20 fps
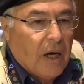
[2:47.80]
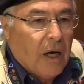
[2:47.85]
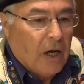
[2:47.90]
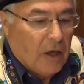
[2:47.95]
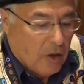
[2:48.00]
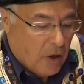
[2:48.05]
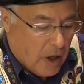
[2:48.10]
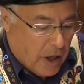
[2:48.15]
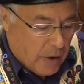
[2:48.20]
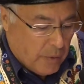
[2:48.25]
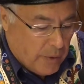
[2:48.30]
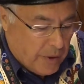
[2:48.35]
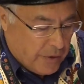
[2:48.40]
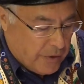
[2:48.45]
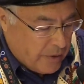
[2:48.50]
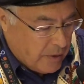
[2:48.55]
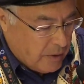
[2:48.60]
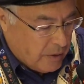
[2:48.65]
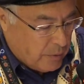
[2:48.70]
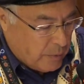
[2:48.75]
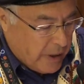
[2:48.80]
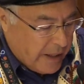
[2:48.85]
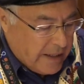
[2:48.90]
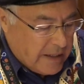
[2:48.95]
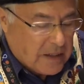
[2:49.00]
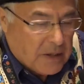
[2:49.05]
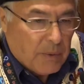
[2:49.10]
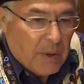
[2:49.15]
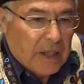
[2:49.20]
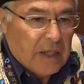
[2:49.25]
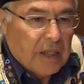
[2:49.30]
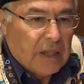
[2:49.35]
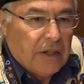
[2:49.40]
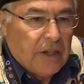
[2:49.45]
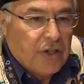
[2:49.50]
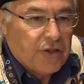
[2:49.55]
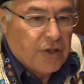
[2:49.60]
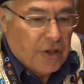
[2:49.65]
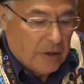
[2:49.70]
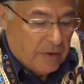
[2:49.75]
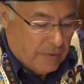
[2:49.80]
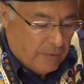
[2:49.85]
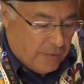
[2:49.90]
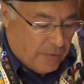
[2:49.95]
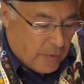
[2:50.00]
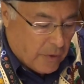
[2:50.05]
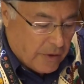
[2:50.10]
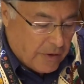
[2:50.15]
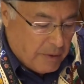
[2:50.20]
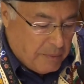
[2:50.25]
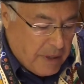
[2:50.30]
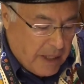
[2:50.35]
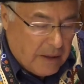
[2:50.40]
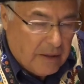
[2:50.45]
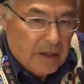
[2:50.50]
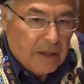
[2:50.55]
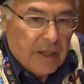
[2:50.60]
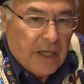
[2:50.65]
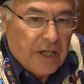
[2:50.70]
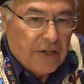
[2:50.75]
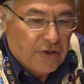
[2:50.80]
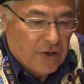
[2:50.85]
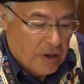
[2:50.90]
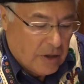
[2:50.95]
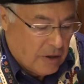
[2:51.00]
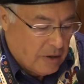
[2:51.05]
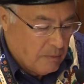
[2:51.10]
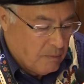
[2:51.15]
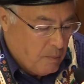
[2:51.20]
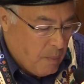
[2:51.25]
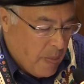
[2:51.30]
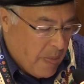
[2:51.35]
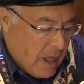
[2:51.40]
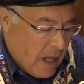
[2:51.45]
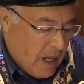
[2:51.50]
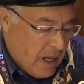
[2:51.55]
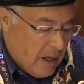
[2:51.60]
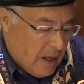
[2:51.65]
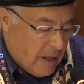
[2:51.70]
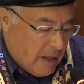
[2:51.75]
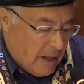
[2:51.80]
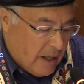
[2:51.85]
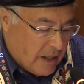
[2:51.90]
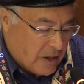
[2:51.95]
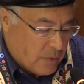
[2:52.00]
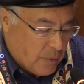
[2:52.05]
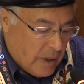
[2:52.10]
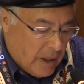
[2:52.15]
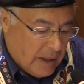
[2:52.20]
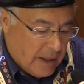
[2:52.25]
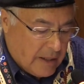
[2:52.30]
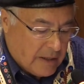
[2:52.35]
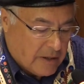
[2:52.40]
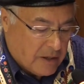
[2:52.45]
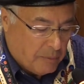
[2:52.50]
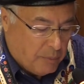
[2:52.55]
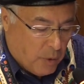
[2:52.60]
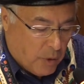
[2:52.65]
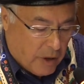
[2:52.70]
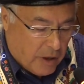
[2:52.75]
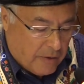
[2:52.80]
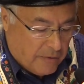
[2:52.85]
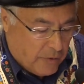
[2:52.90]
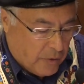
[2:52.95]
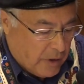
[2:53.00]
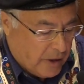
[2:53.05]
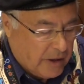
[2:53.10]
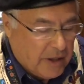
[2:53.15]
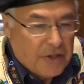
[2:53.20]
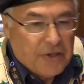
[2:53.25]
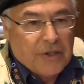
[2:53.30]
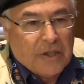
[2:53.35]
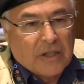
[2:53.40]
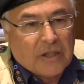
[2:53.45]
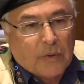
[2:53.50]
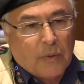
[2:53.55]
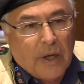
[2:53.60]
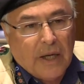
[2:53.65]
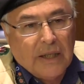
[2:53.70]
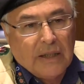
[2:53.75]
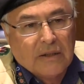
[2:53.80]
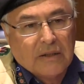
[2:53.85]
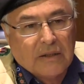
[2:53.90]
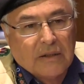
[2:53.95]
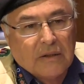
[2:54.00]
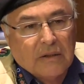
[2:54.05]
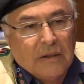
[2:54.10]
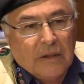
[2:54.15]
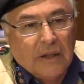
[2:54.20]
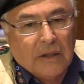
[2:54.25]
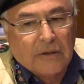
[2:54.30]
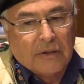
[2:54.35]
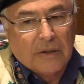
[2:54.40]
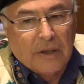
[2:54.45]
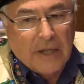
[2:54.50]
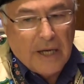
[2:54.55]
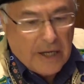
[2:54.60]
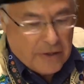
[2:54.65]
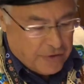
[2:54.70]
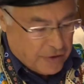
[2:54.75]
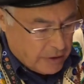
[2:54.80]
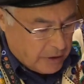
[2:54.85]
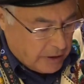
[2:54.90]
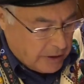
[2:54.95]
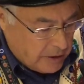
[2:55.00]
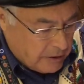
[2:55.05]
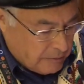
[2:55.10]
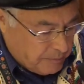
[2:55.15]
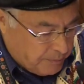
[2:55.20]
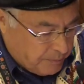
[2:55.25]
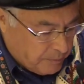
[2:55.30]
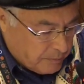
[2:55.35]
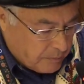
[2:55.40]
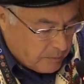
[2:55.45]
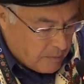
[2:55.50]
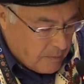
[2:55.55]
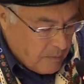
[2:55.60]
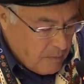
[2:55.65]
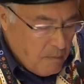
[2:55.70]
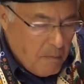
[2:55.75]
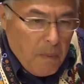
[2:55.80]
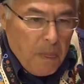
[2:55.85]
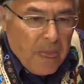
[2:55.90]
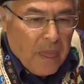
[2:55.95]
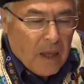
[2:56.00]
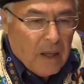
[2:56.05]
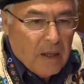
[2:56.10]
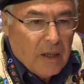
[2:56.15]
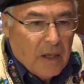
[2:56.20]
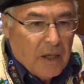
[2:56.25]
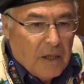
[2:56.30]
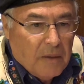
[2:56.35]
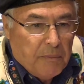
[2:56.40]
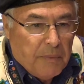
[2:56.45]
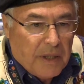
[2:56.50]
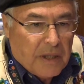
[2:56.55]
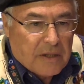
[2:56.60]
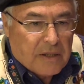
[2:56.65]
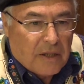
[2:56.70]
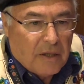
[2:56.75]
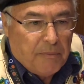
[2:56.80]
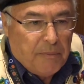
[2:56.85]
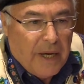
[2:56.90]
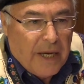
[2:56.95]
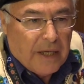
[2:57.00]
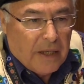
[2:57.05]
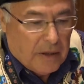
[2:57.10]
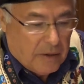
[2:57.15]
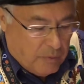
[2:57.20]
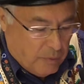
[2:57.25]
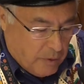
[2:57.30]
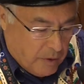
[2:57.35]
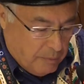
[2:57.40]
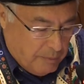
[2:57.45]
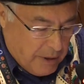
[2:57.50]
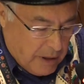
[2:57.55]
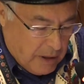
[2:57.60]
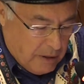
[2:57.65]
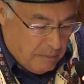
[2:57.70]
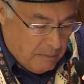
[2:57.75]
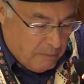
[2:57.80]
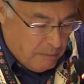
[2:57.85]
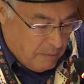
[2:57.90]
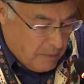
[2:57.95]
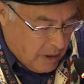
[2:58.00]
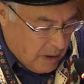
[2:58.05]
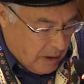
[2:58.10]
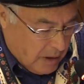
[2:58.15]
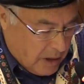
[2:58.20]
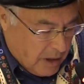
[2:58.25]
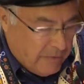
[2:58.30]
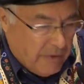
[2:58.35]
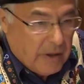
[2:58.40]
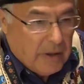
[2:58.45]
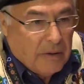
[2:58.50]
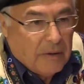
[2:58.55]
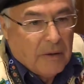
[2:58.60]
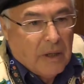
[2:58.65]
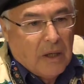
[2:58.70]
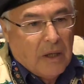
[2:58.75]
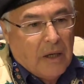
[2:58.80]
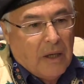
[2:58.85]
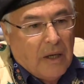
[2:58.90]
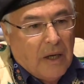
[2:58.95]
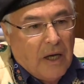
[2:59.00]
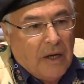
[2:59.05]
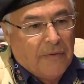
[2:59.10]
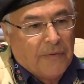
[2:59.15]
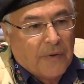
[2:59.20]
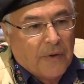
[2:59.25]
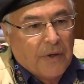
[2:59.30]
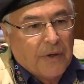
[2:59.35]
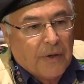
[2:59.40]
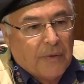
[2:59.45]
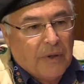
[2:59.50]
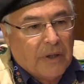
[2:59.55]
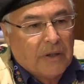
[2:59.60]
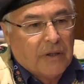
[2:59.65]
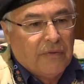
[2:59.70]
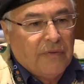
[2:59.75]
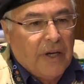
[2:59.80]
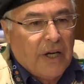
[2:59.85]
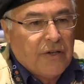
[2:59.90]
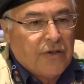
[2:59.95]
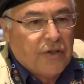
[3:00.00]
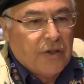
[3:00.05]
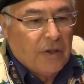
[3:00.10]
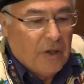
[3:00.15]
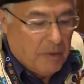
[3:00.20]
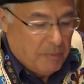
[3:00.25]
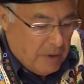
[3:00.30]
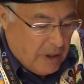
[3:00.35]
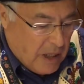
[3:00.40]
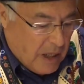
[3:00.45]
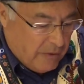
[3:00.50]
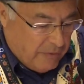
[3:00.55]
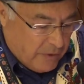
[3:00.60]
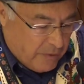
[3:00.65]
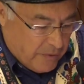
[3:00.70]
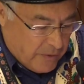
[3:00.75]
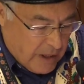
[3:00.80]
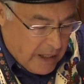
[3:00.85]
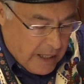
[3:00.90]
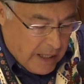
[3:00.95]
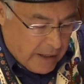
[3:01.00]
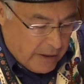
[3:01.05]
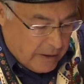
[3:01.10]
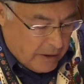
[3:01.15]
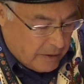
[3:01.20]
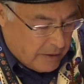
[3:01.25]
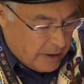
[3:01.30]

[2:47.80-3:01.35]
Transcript: along with rights recognition for the Métis Nation, as well as support for Indigenous rights internationally. Minister Bennett will be giving a further intervention on behalf of Canada